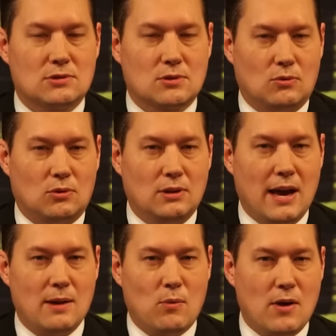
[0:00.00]
school
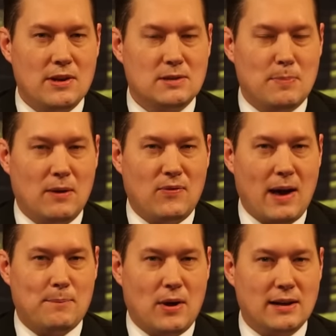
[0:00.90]
and wear these big
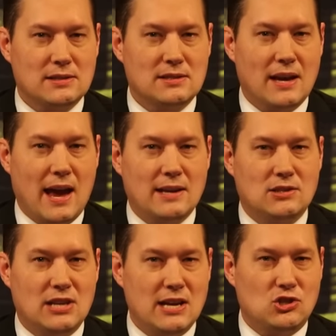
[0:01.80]
fat breasts
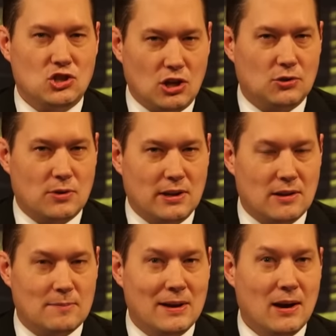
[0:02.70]
and teach children in
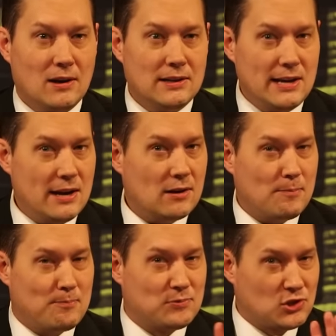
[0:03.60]
them,
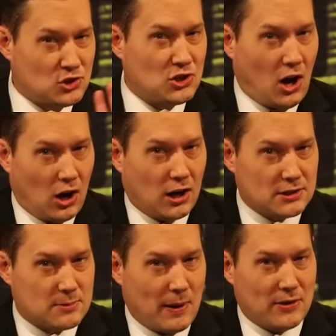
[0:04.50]
near
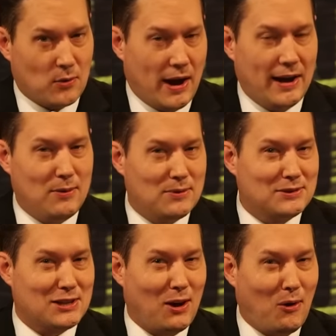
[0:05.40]
saws, by the way,
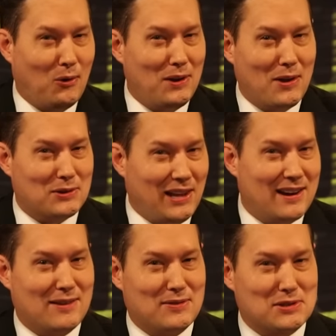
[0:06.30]
which is a whole nother
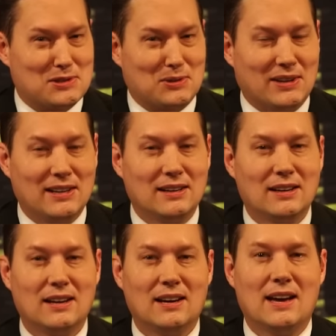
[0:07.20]
layer of this story.
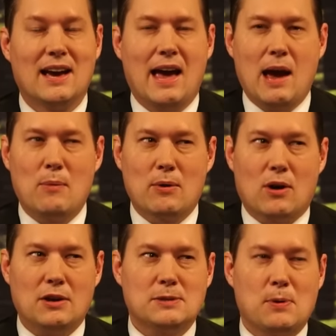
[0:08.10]
And we were
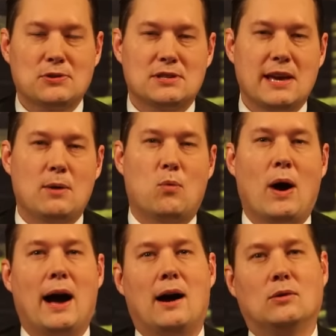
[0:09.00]
all supposed to say,
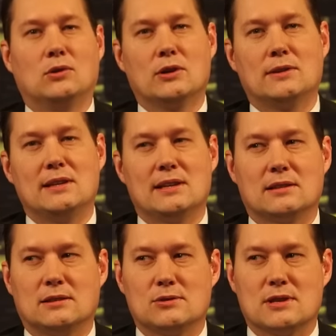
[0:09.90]
wow, look at the
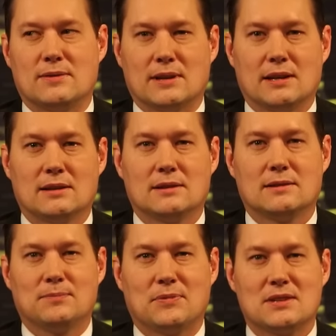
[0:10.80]
inclusivity.
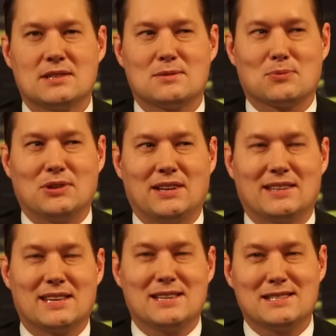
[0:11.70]
This
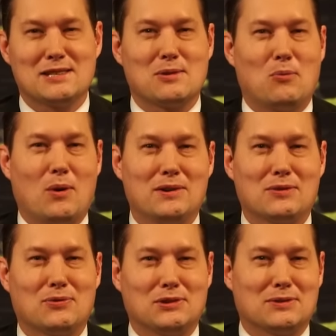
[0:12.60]
is a
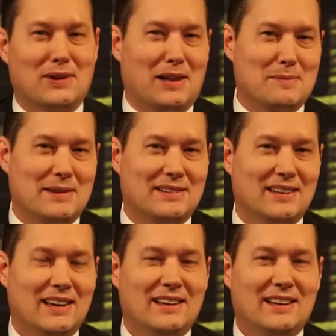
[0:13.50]
wonderful development.
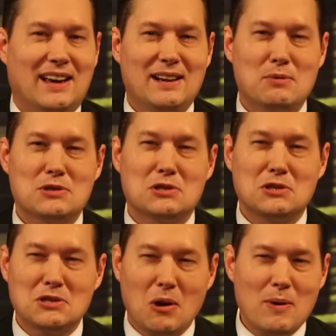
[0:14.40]
And it was
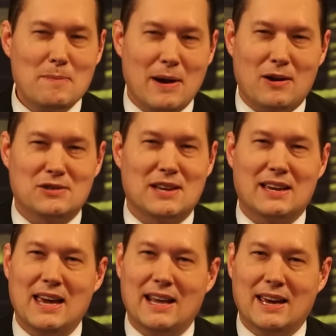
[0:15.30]
so embarrassing,
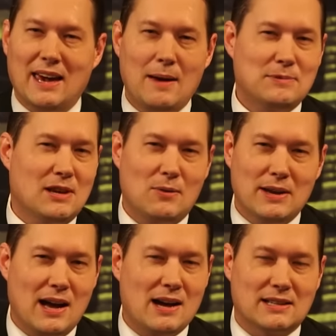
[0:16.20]
yet it kept
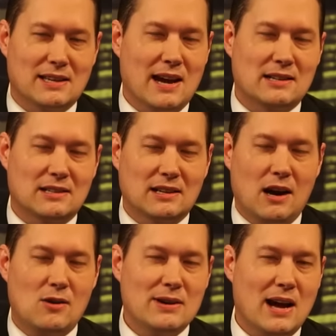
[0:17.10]
going on in Canada and
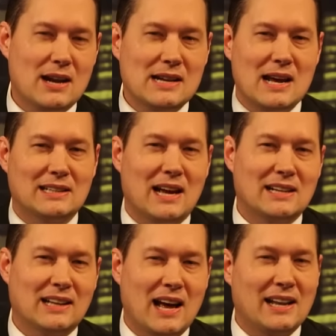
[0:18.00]
going on and on and
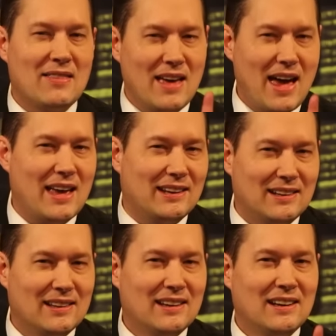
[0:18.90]
on and on. And
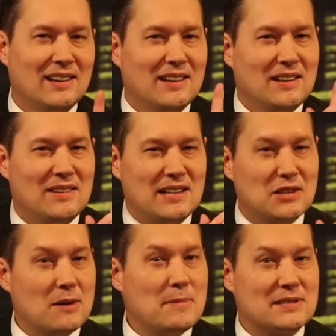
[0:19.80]
then they
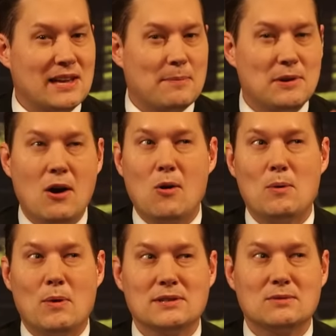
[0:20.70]
took a misstep. No,
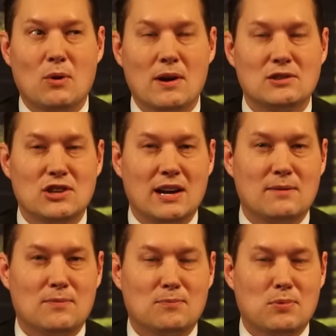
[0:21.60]
it wasn't wearing
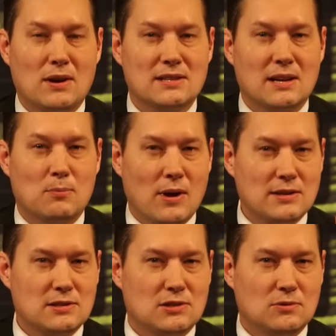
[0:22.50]
giant prosthetic
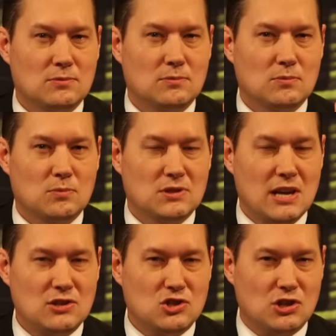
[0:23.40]
breasts to
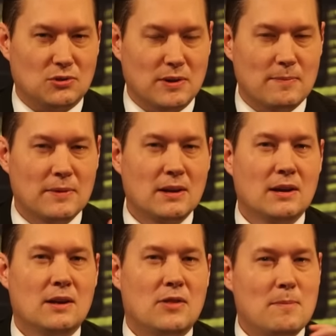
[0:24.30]
teach children.
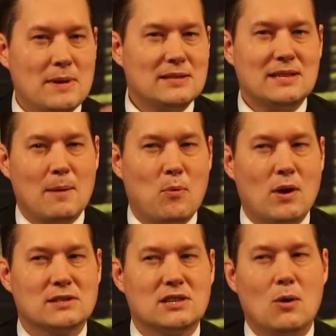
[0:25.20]
The misstep
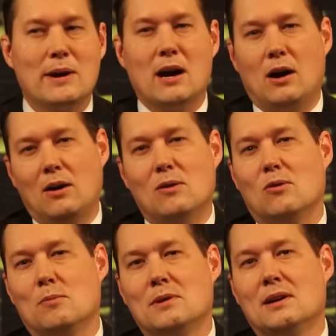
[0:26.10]
was going
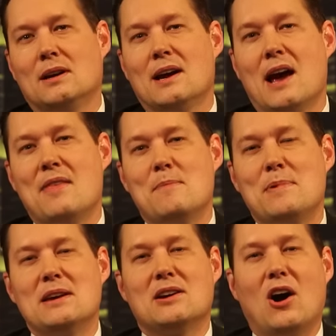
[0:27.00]
home and then
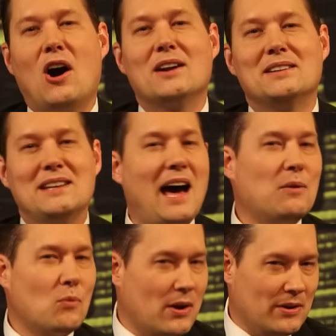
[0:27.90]
being caught
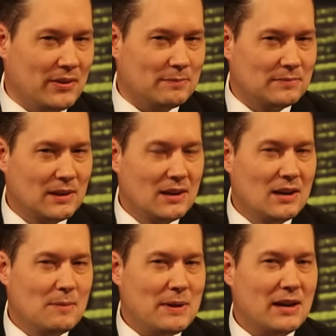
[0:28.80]
not wearing them.
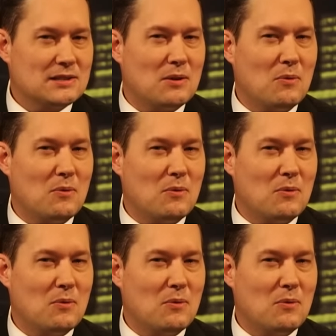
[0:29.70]
Because